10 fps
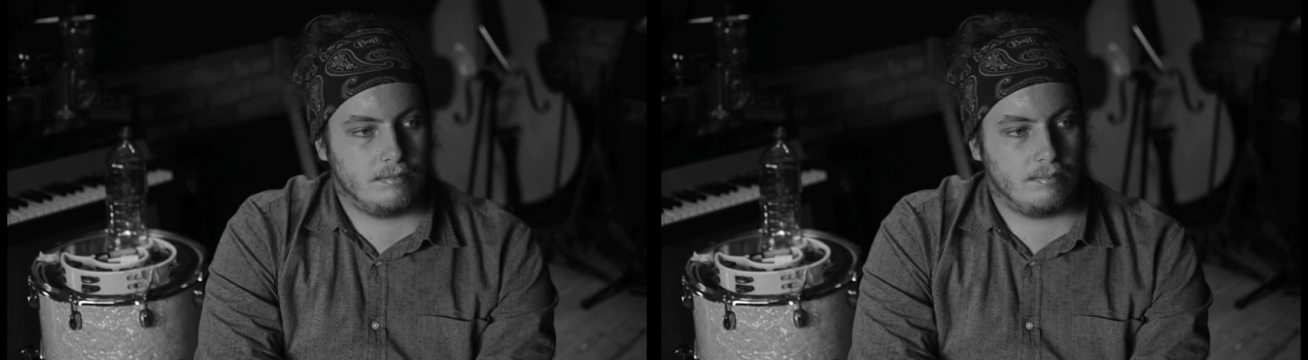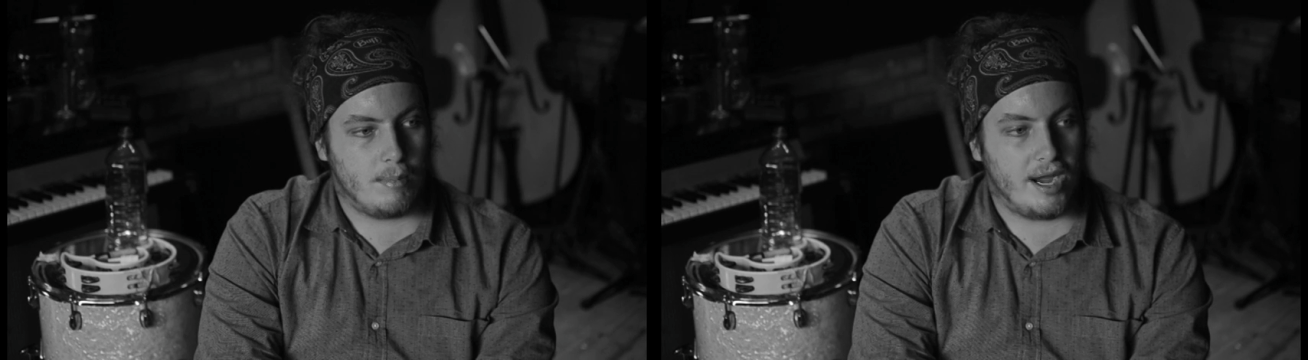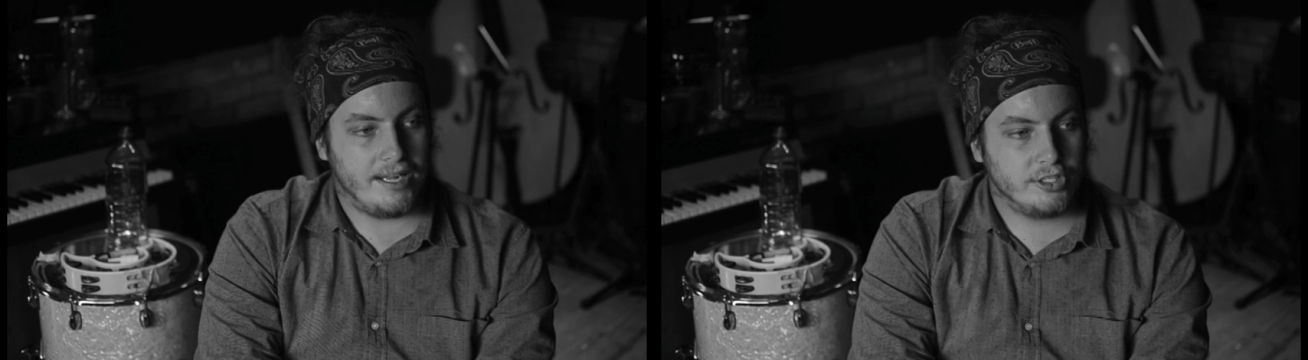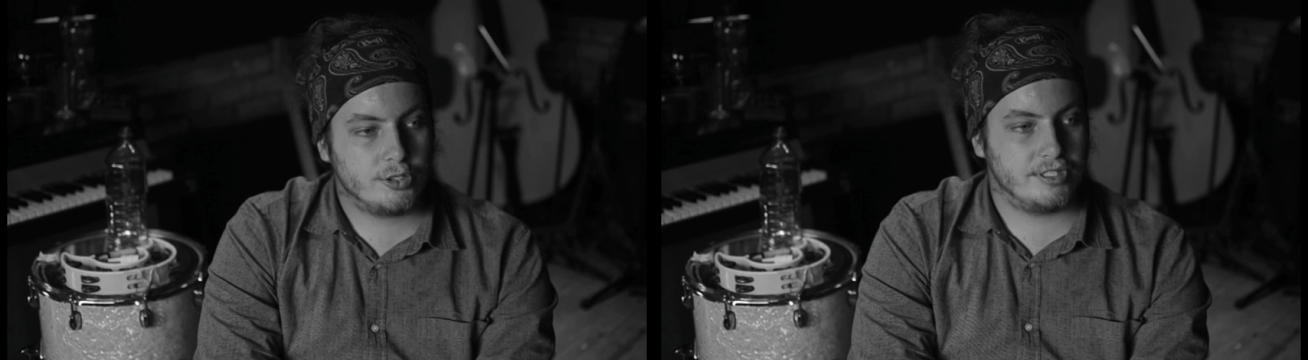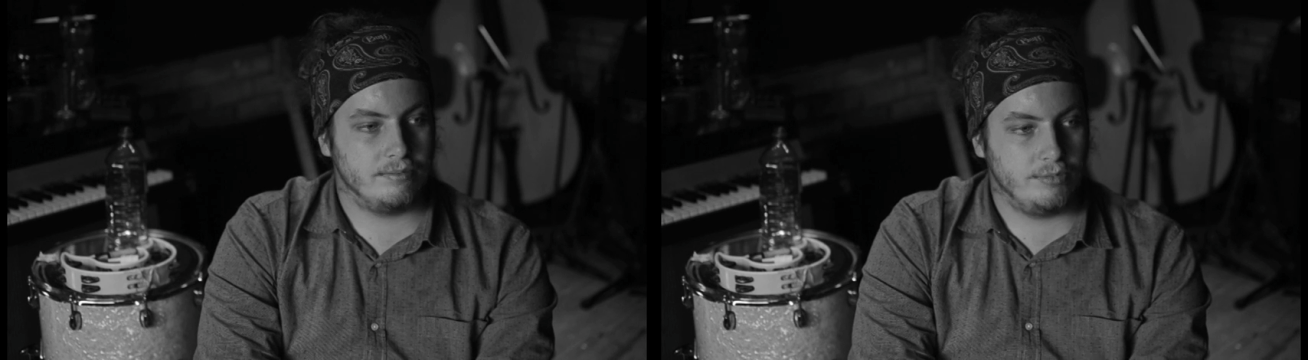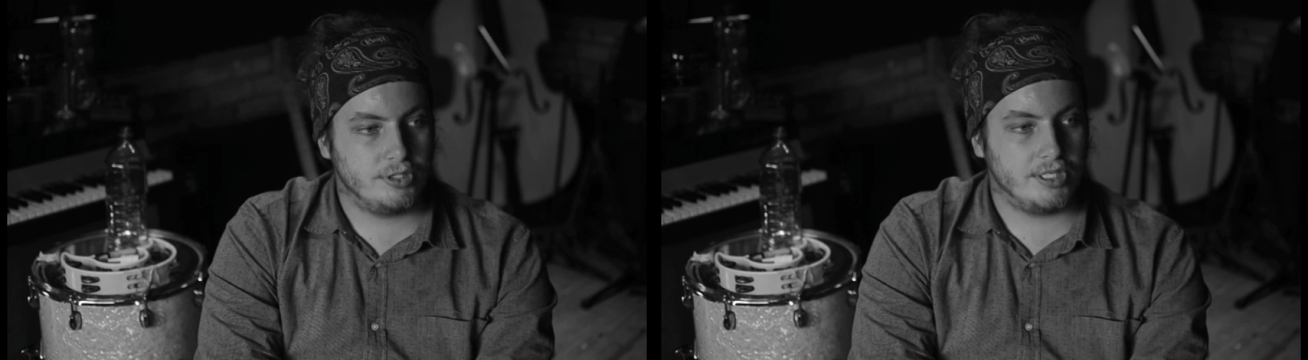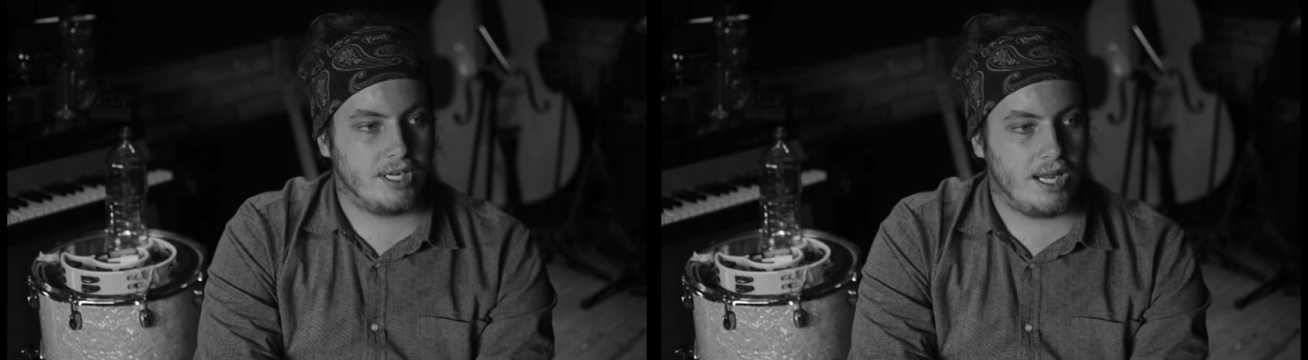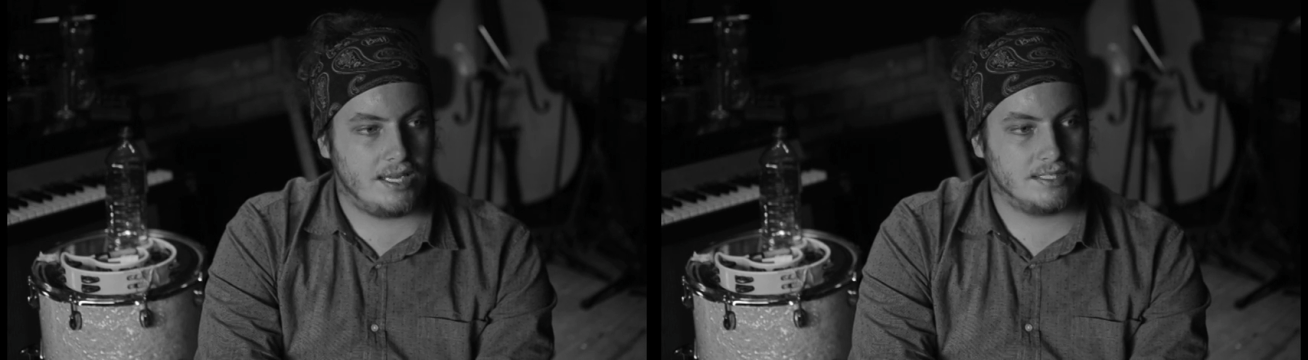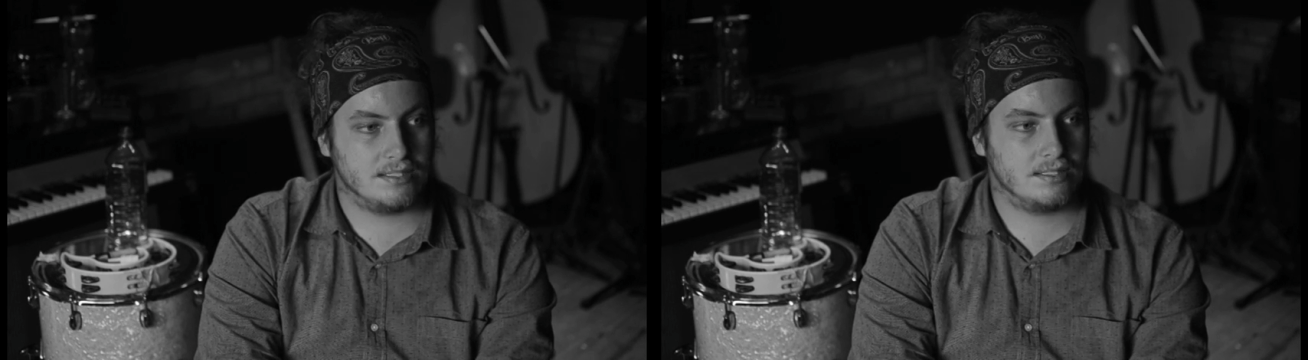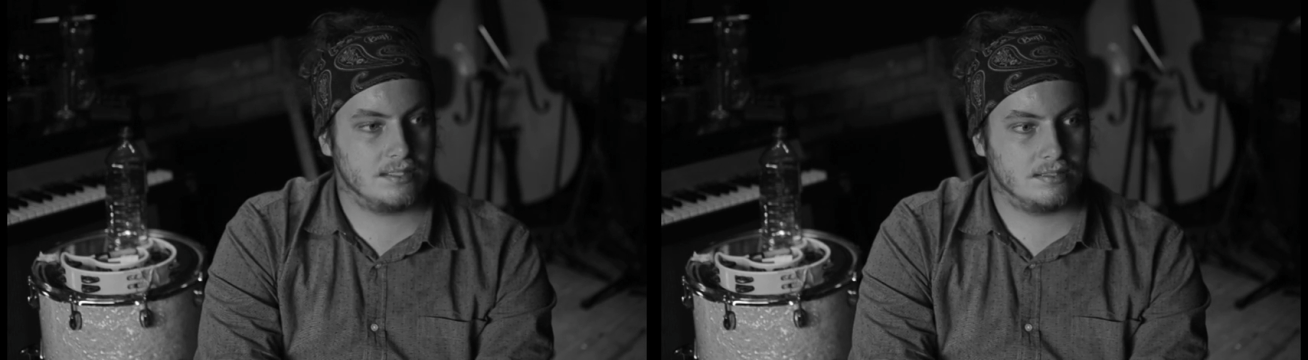my interest in music
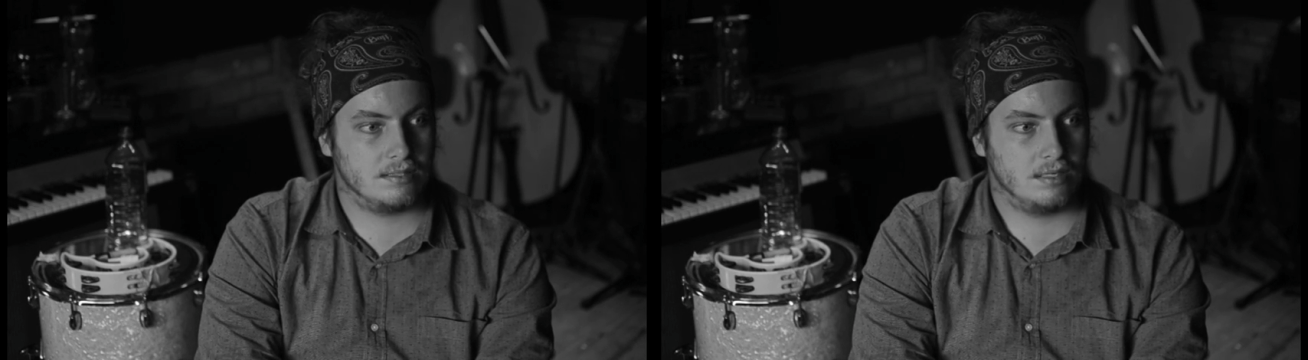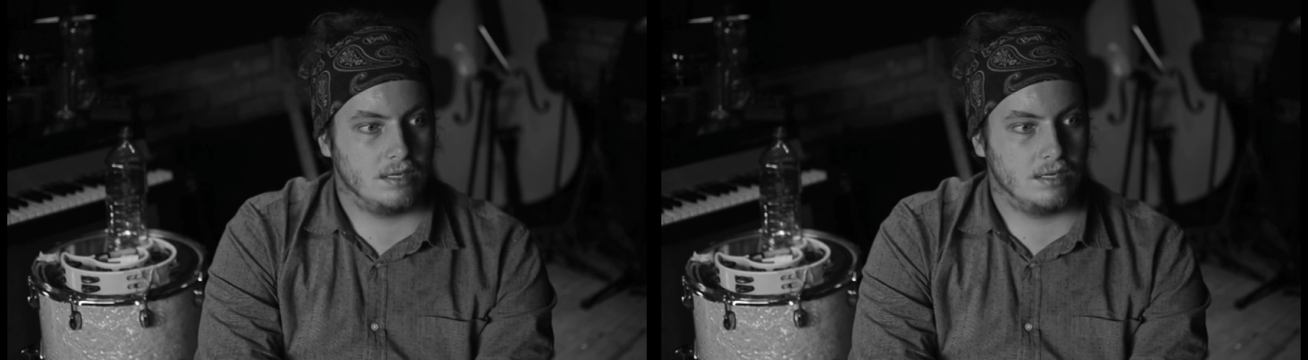has